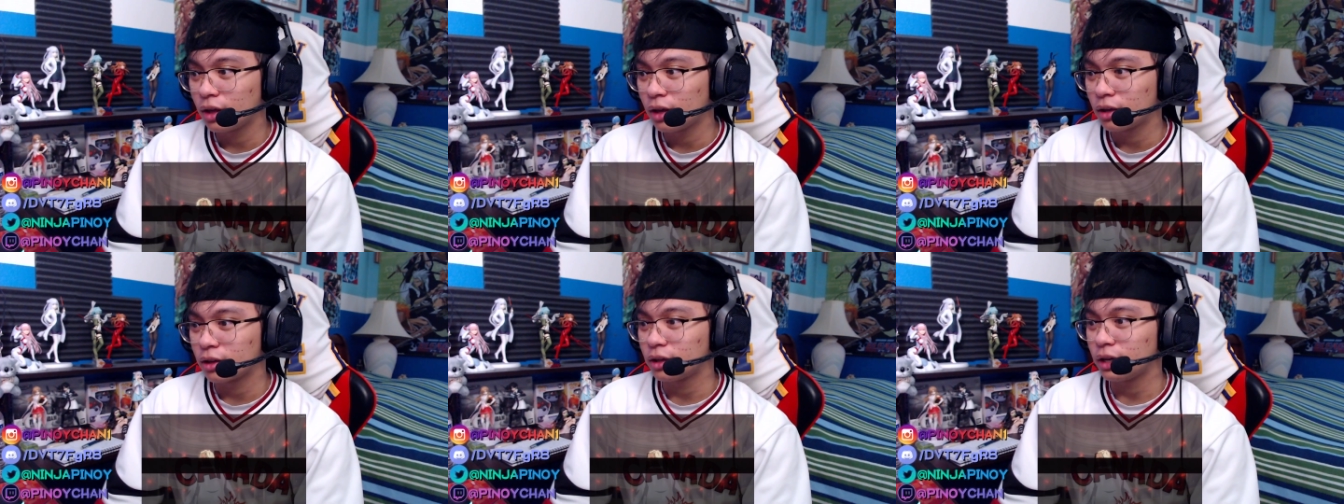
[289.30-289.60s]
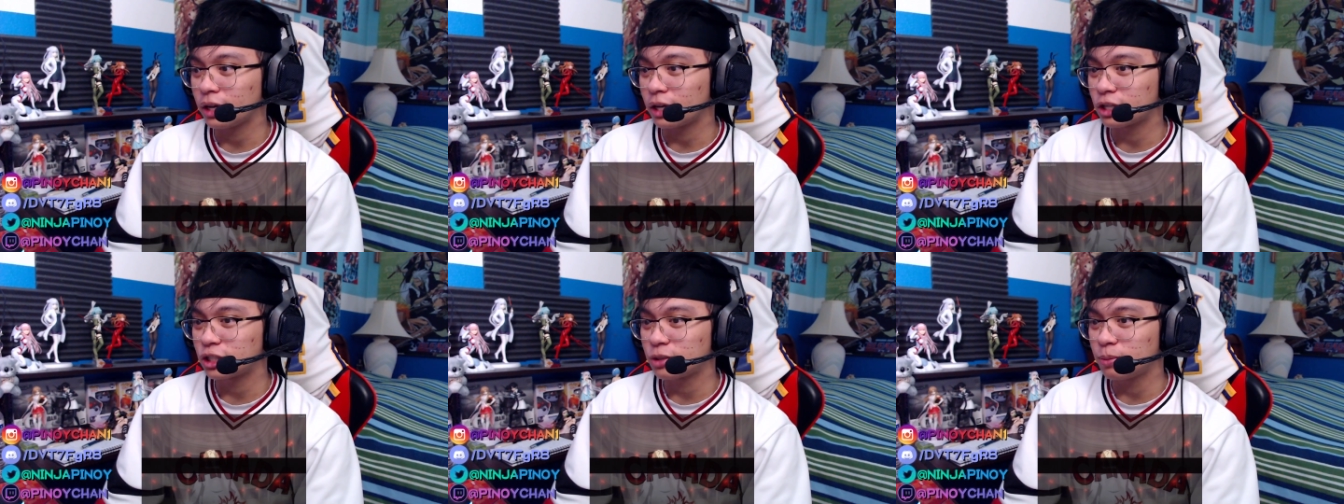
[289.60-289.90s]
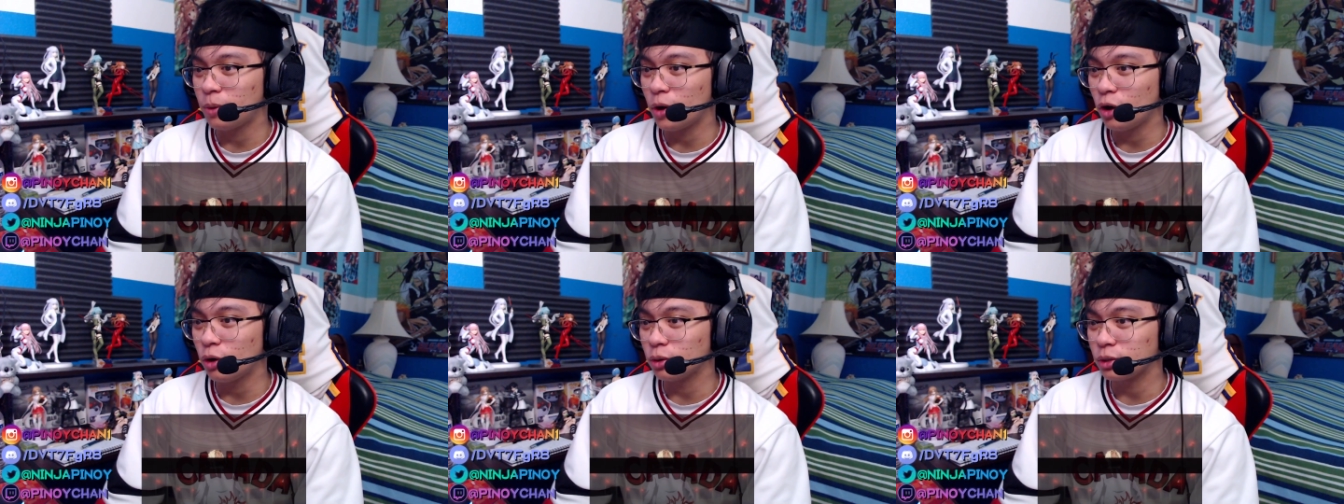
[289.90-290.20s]

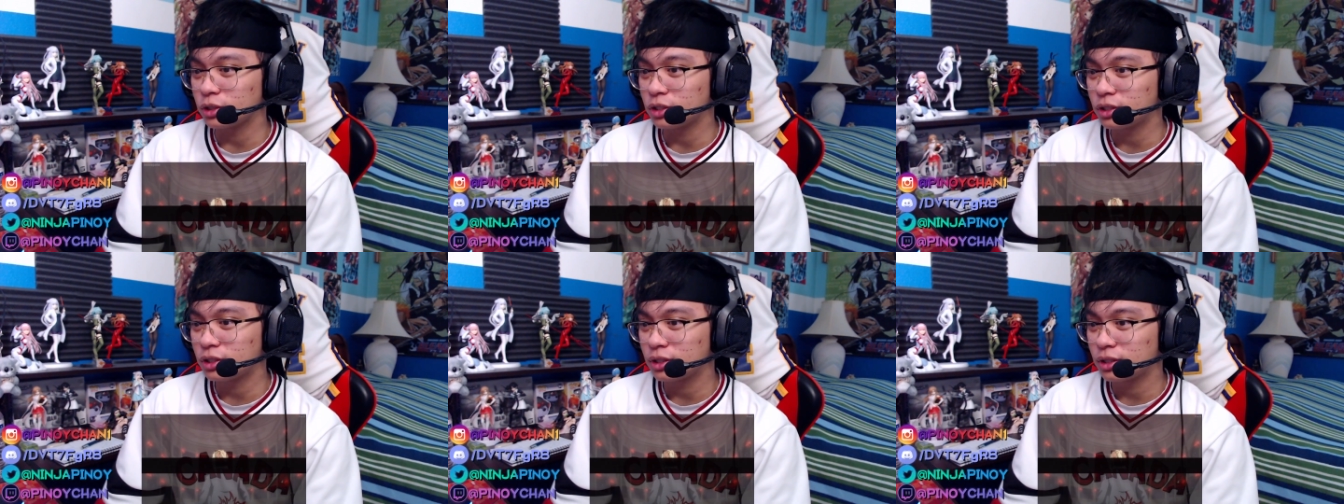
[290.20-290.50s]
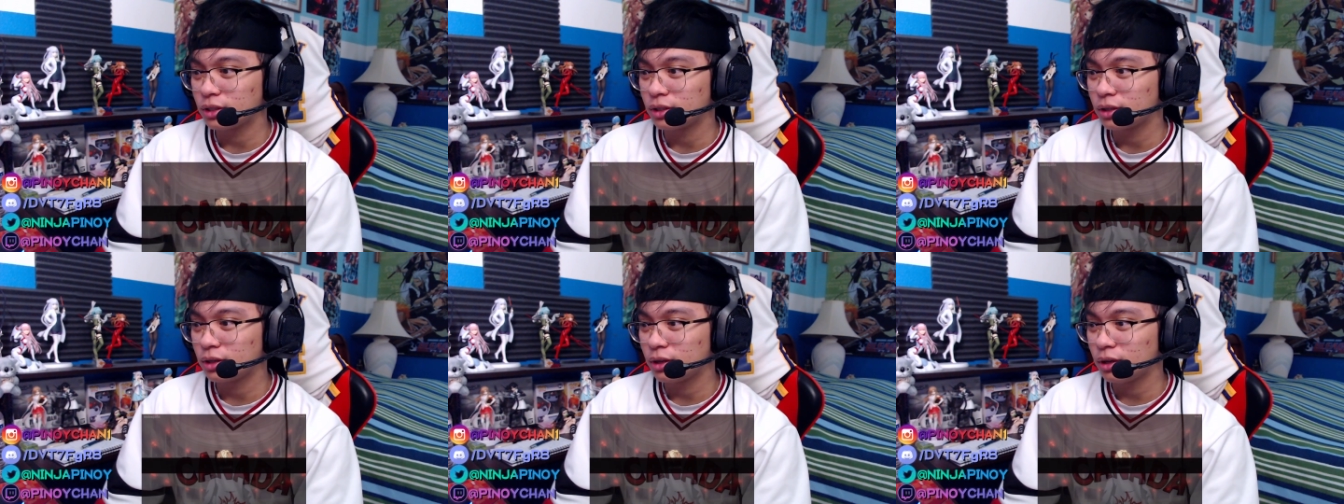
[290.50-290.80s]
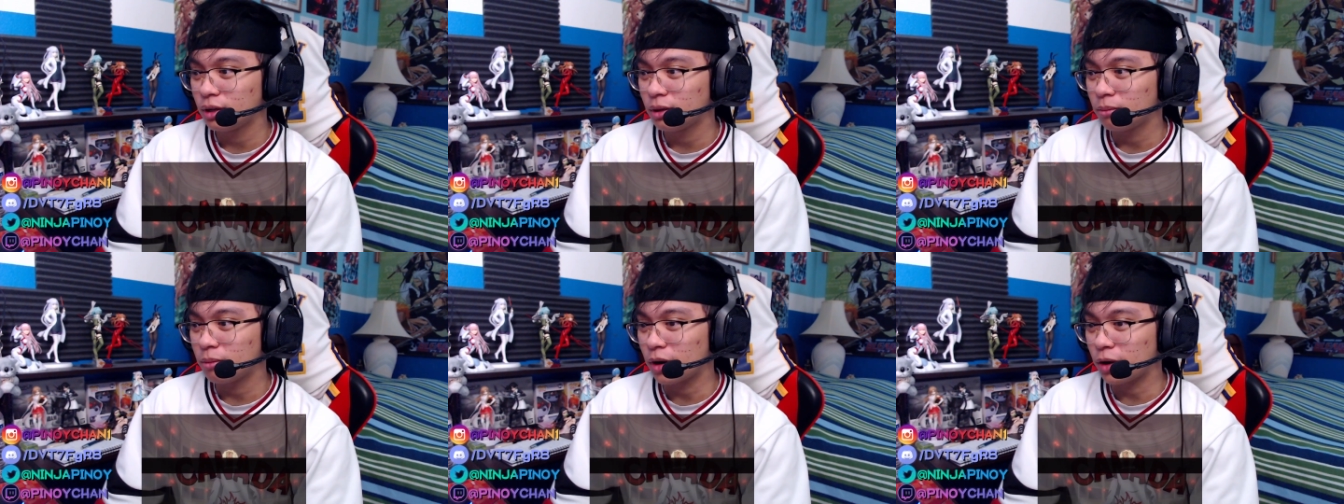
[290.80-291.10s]
Exposed
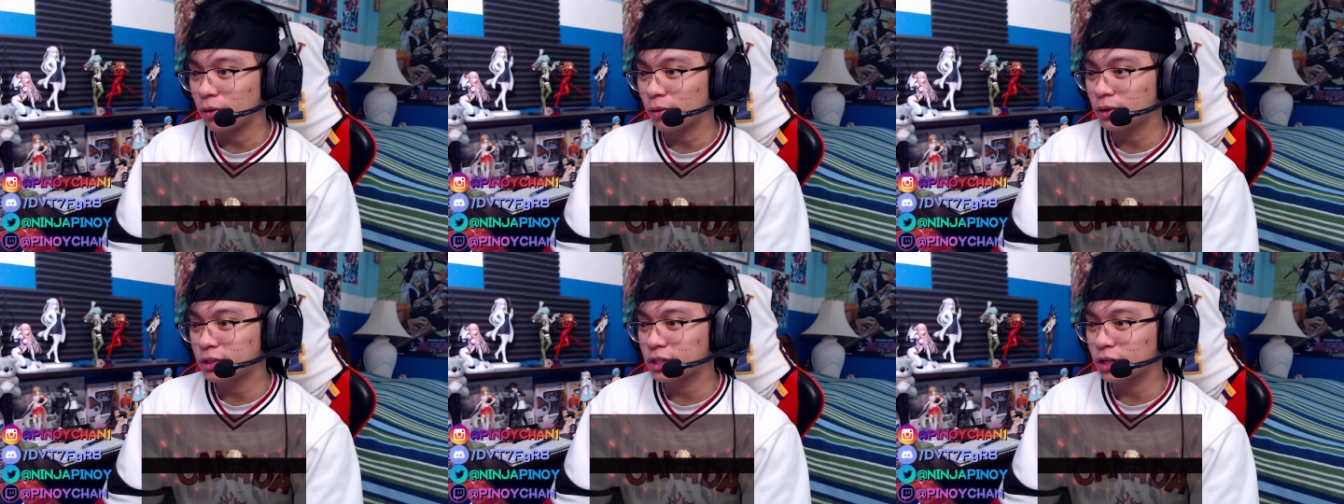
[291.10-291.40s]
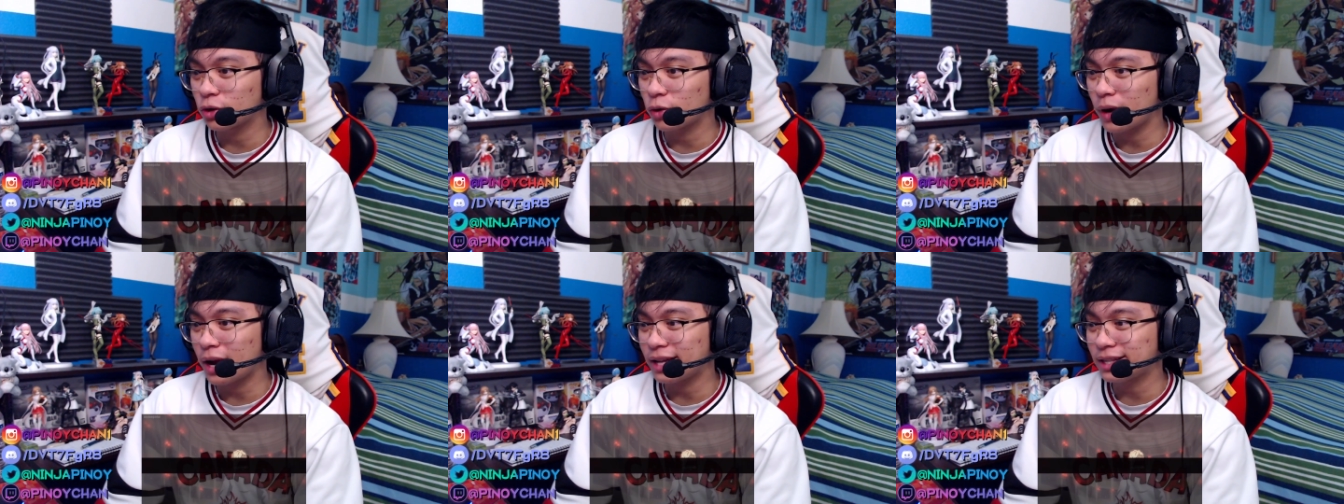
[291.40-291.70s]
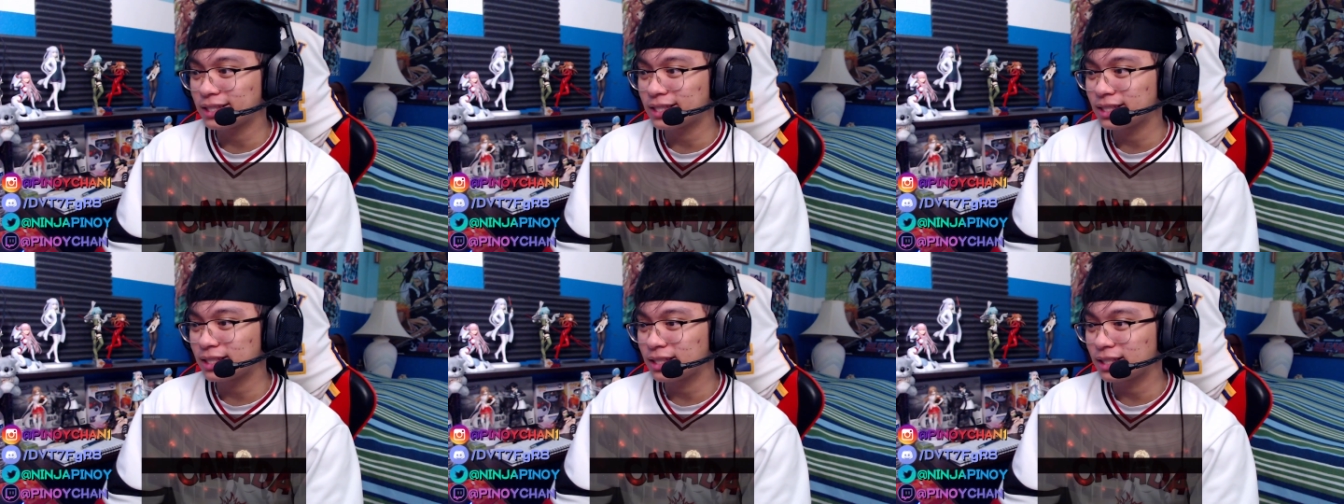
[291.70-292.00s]
by
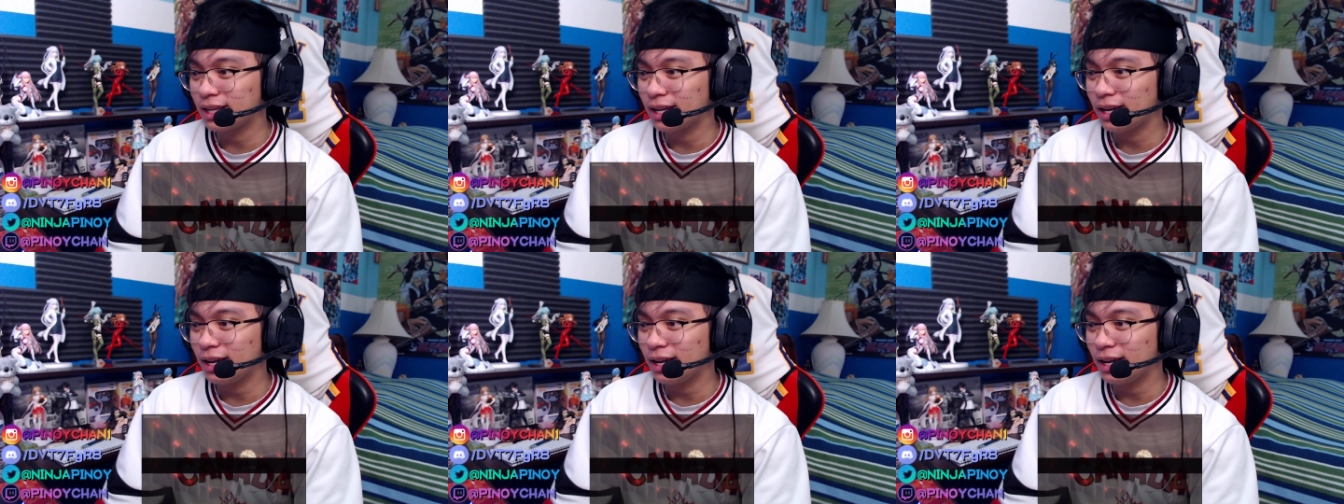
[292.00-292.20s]
aristocrats